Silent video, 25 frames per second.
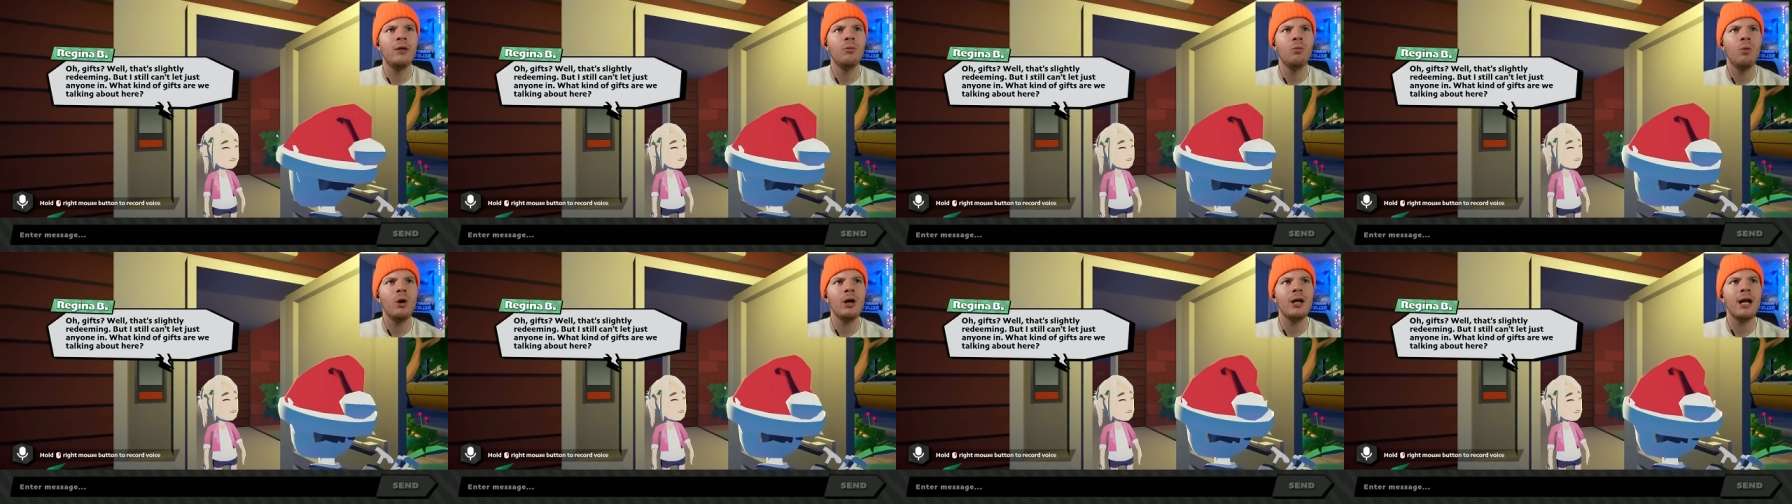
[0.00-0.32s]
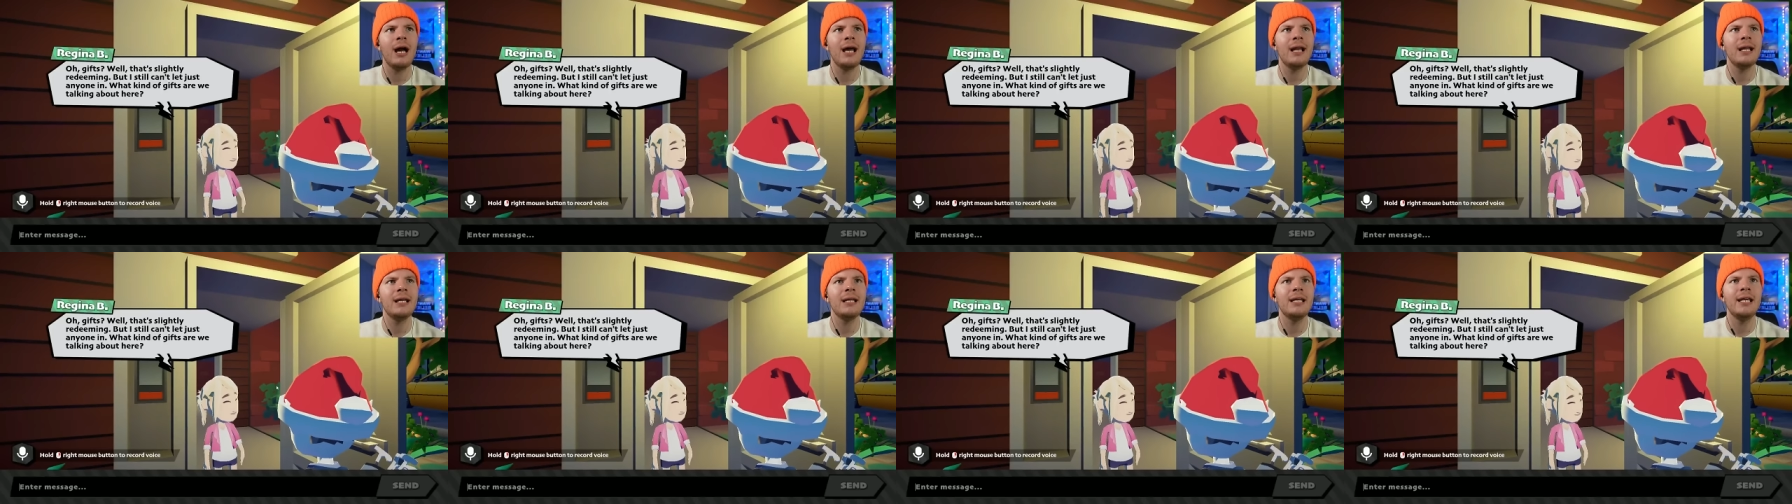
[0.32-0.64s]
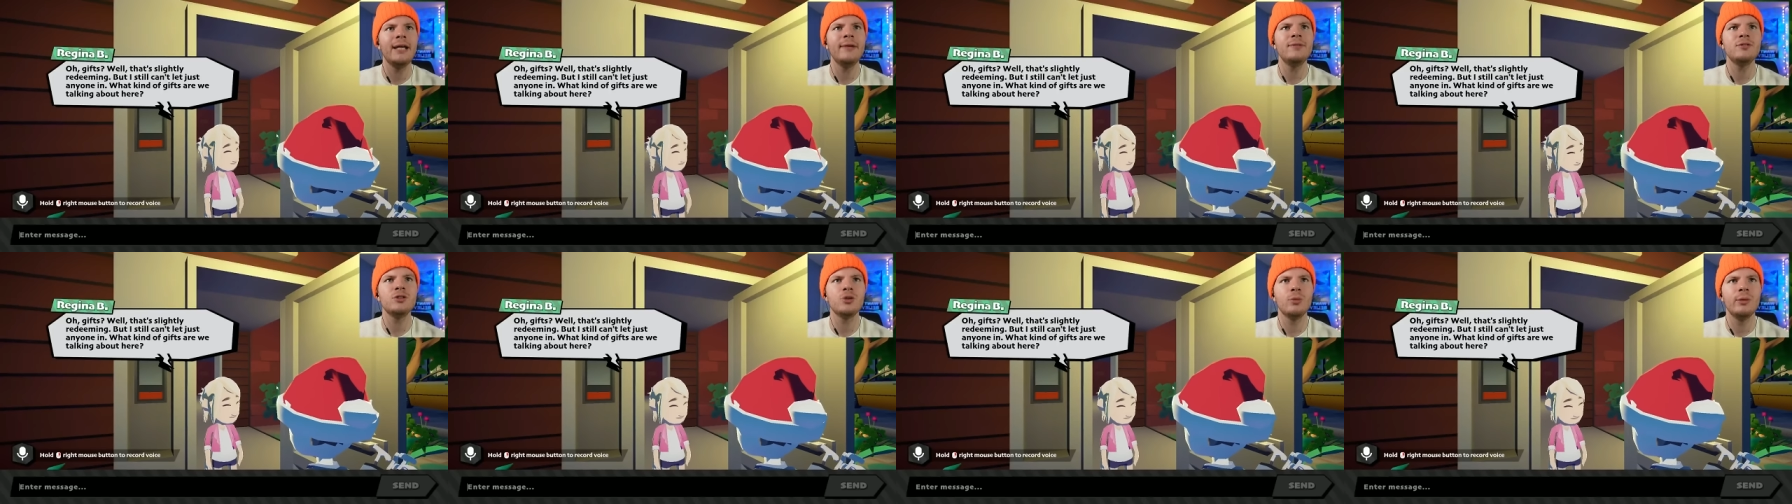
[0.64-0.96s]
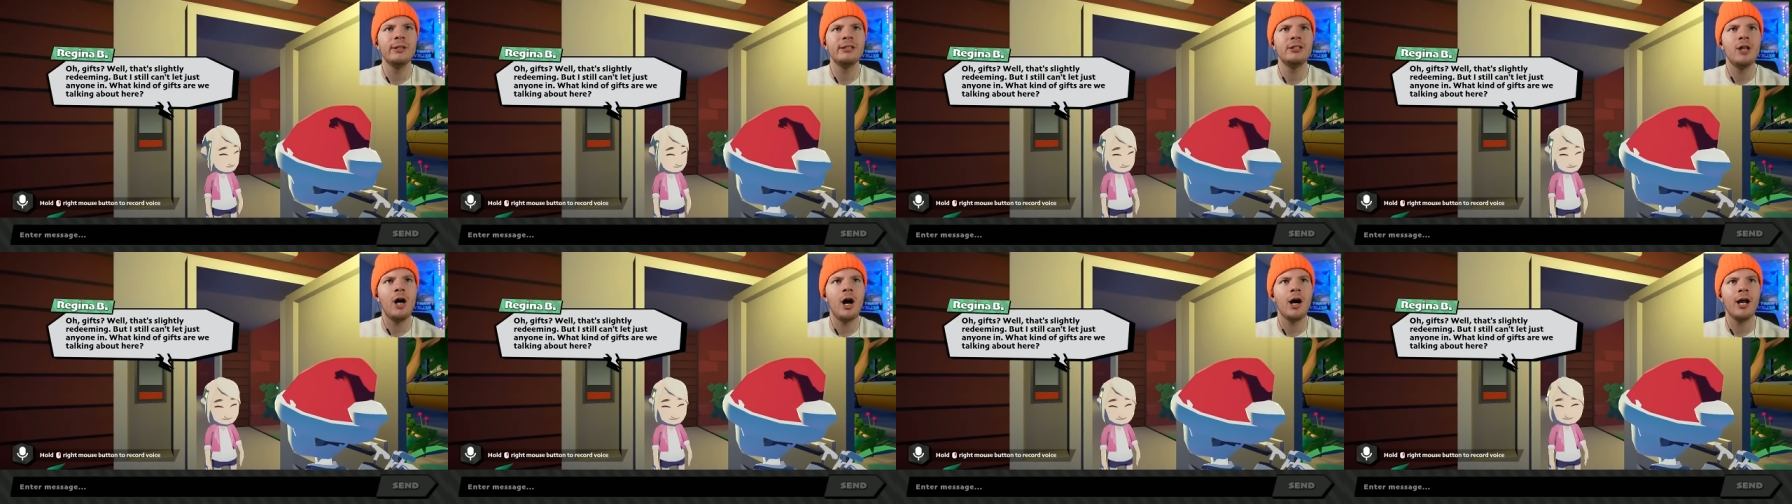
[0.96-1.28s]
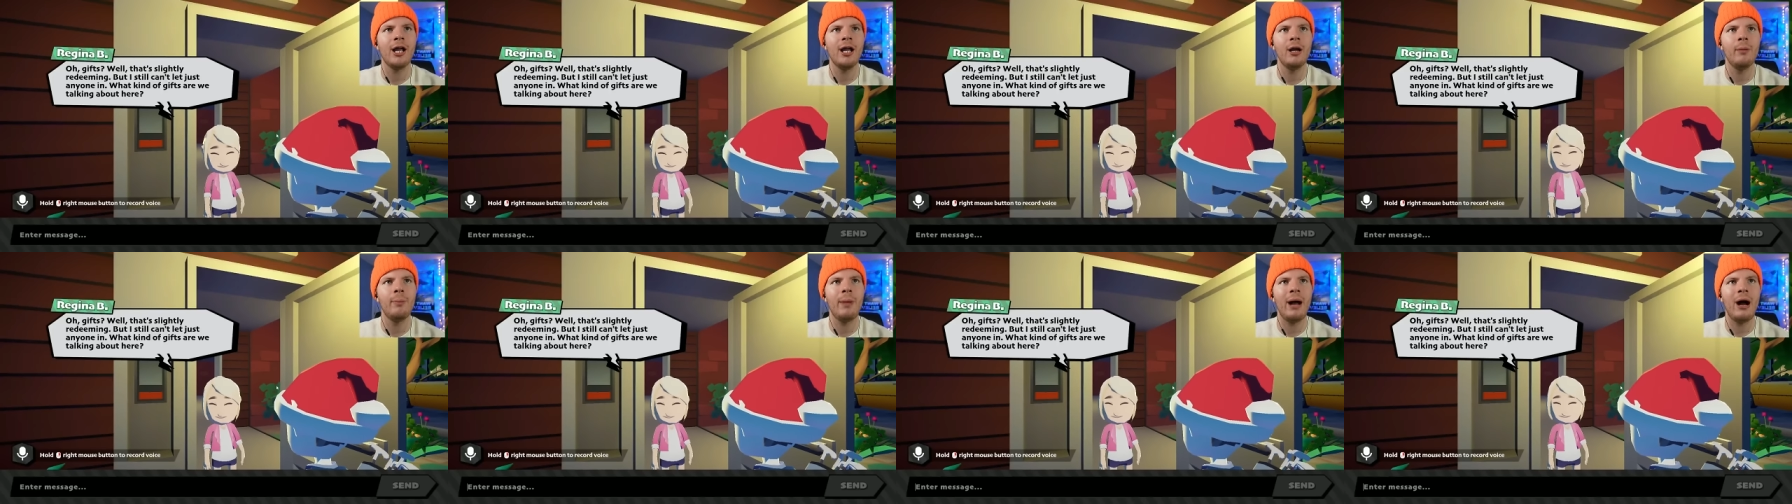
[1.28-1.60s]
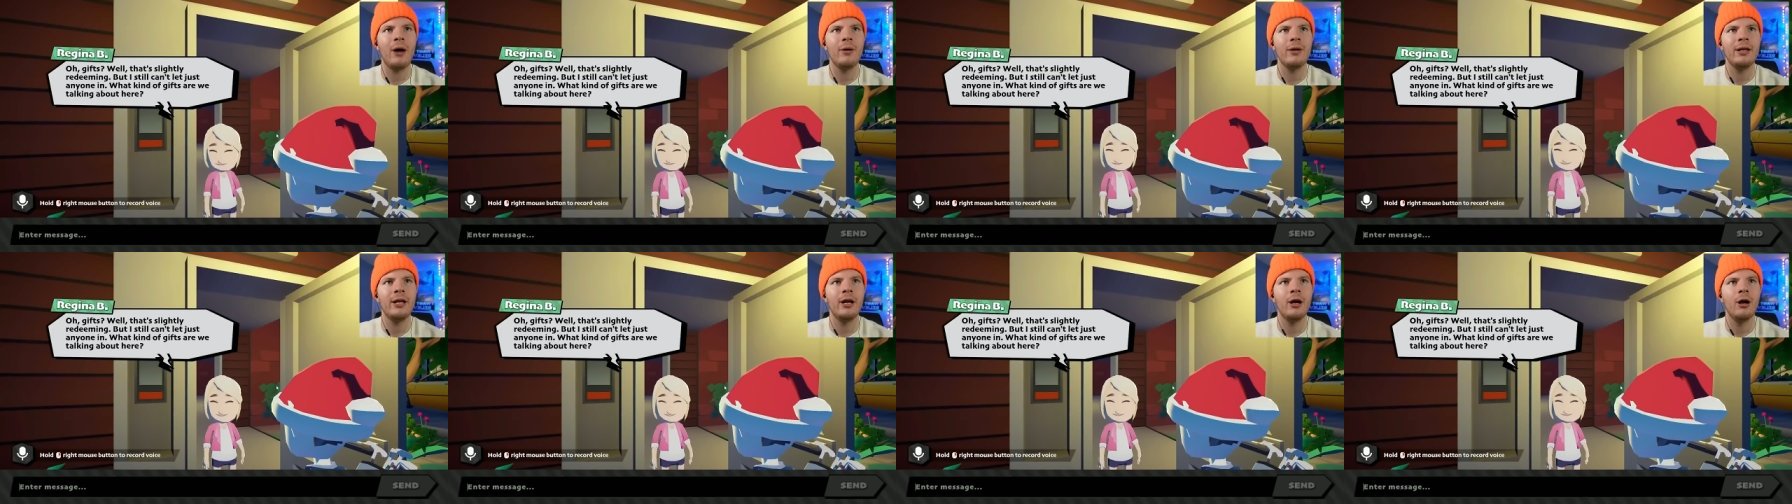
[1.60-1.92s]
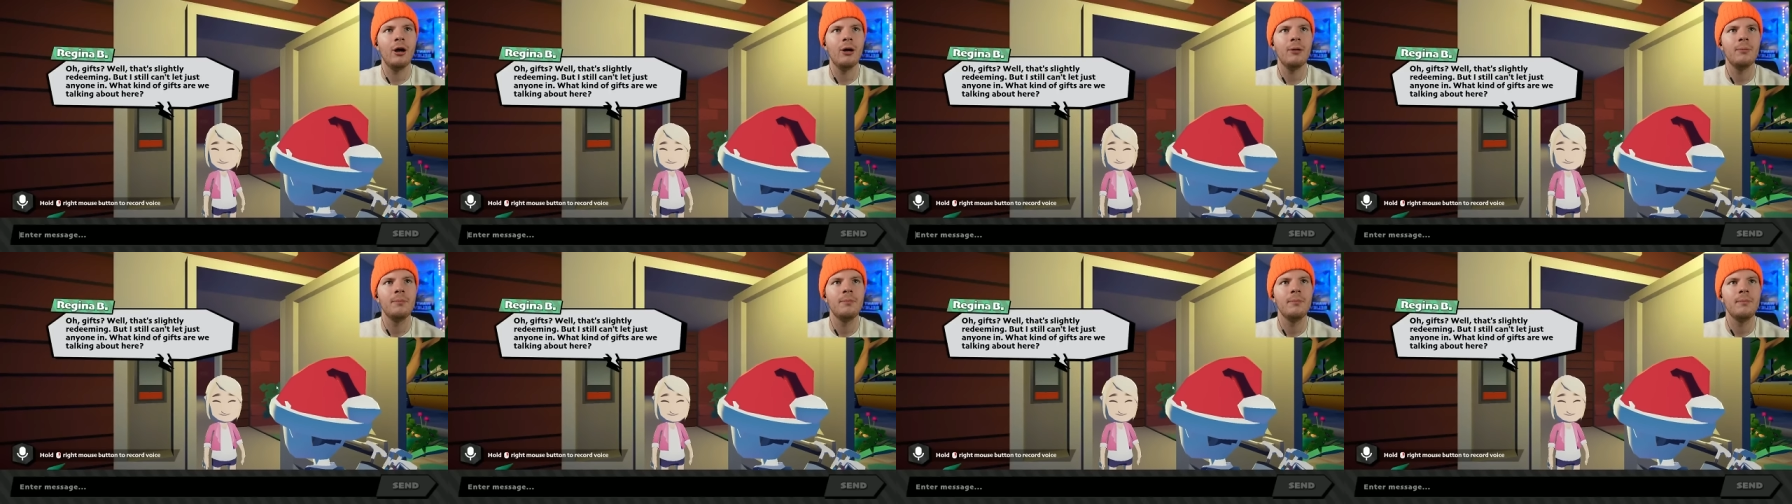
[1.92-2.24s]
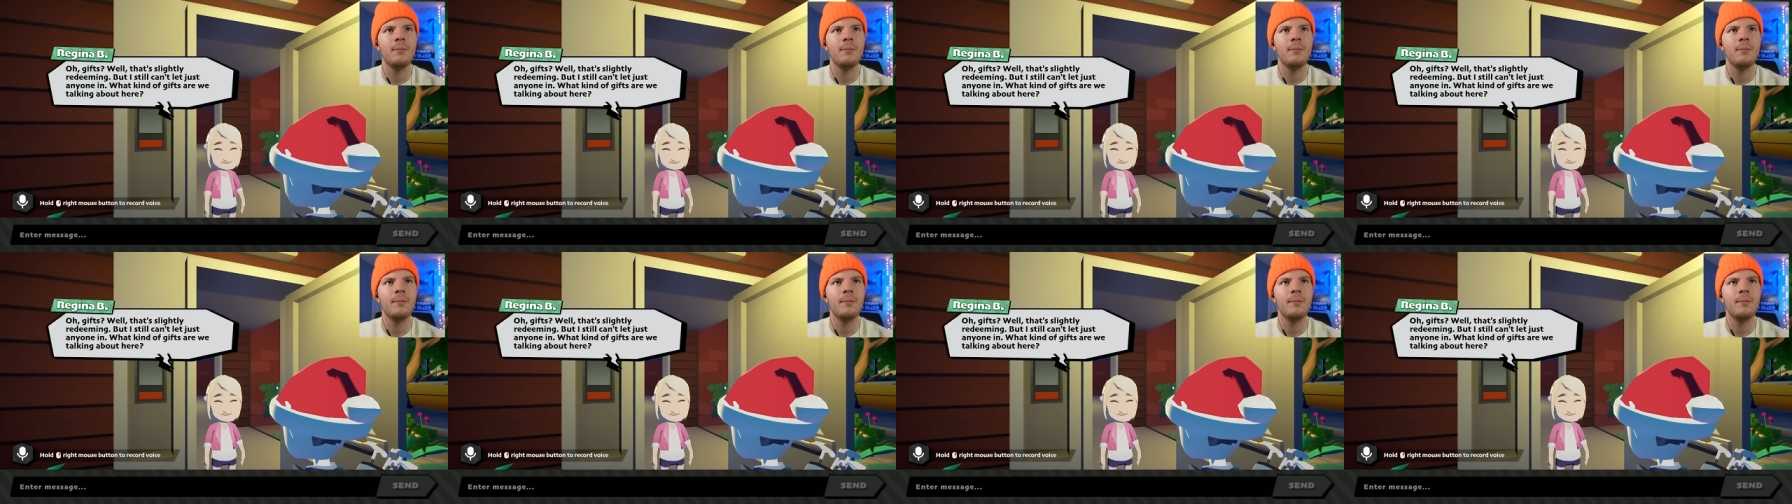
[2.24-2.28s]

What kind of gifts are we talking about here?